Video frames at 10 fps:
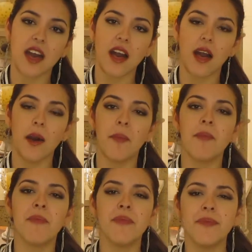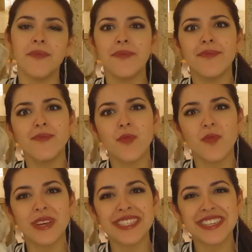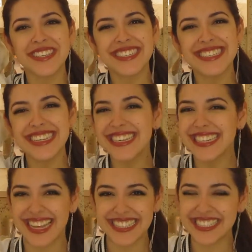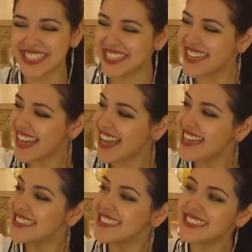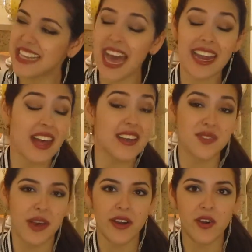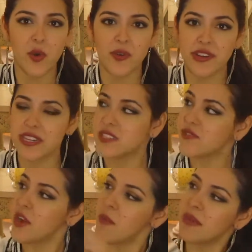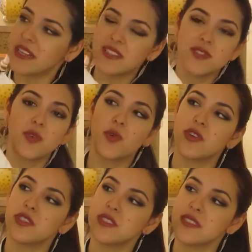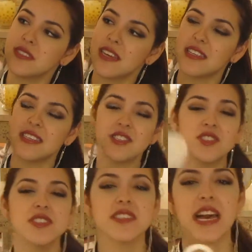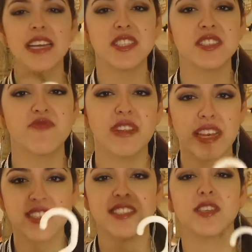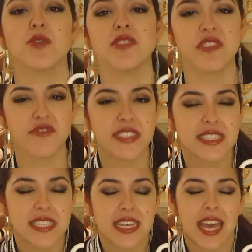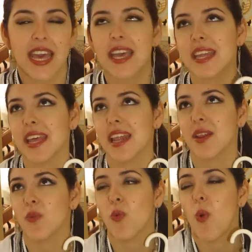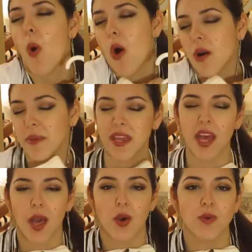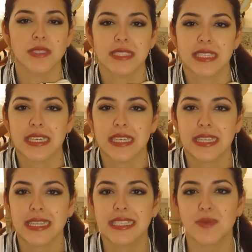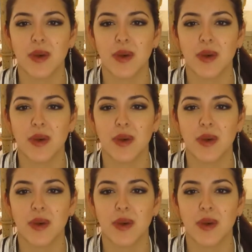um, winter, last year. I, so I don't know where it is from, but it's gorgeous, and you just, I just feel like so sophisticated and warm and cozy in this